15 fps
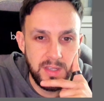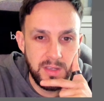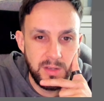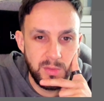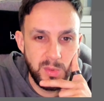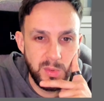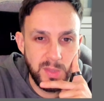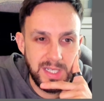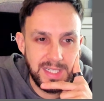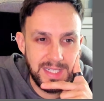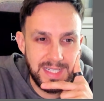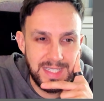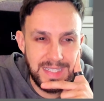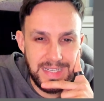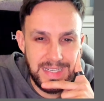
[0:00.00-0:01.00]
We
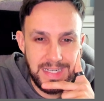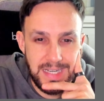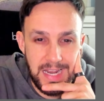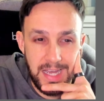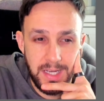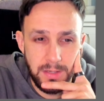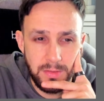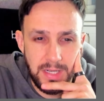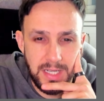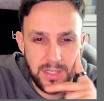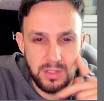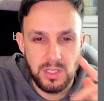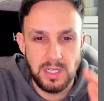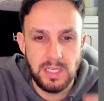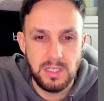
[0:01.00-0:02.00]
went down
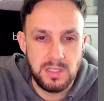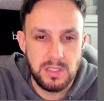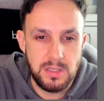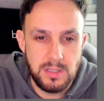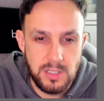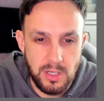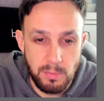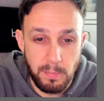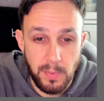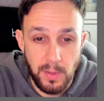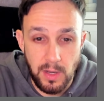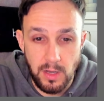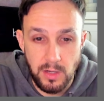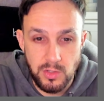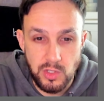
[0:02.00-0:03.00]
actually to
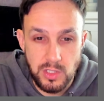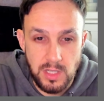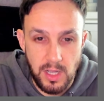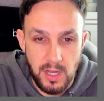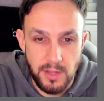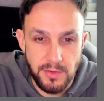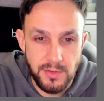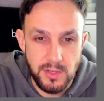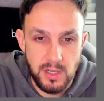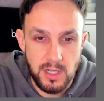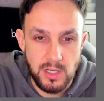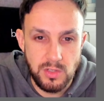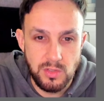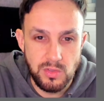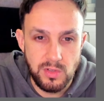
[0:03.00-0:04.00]
just under
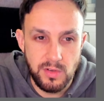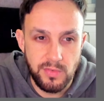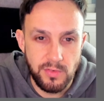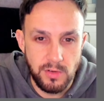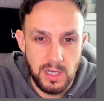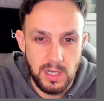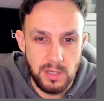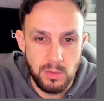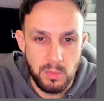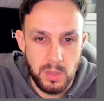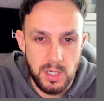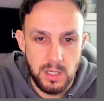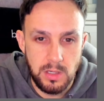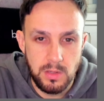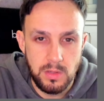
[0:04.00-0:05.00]
100 for a little
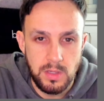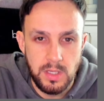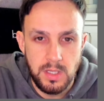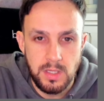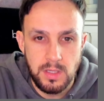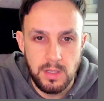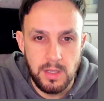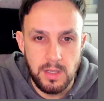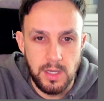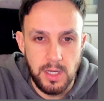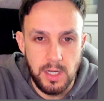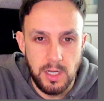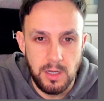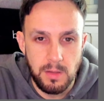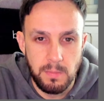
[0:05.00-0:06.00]
while,
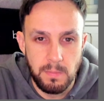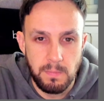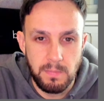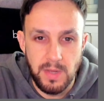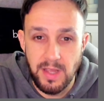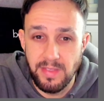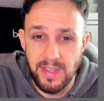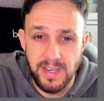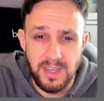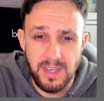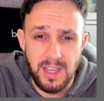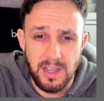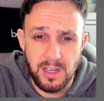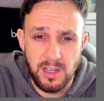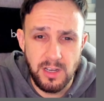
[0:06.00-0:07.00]
and then
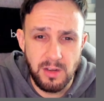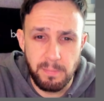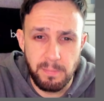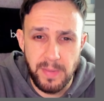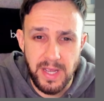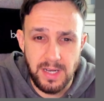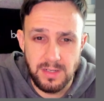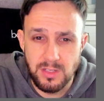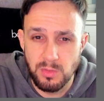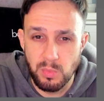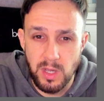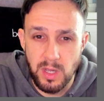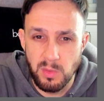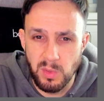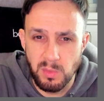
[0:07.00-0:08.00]
yeah, kind of back to
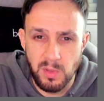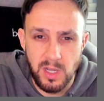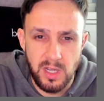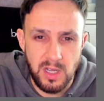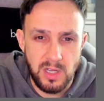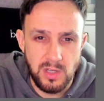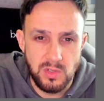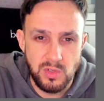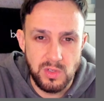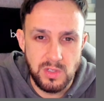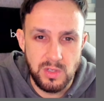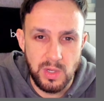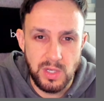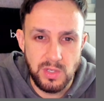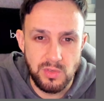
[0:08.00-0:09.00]
where we were, 100
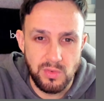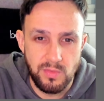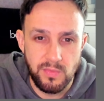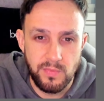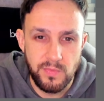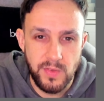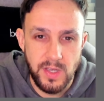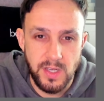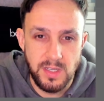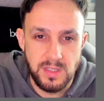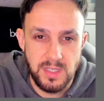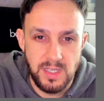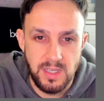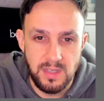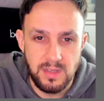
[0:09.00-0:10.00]
to
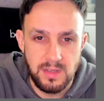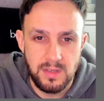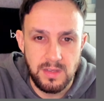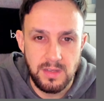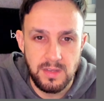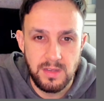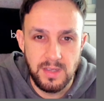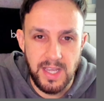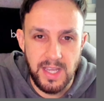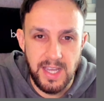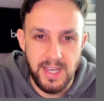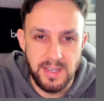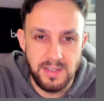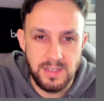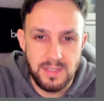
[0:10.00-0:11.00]
130,
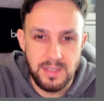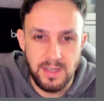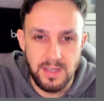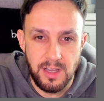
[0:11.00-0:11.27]
and I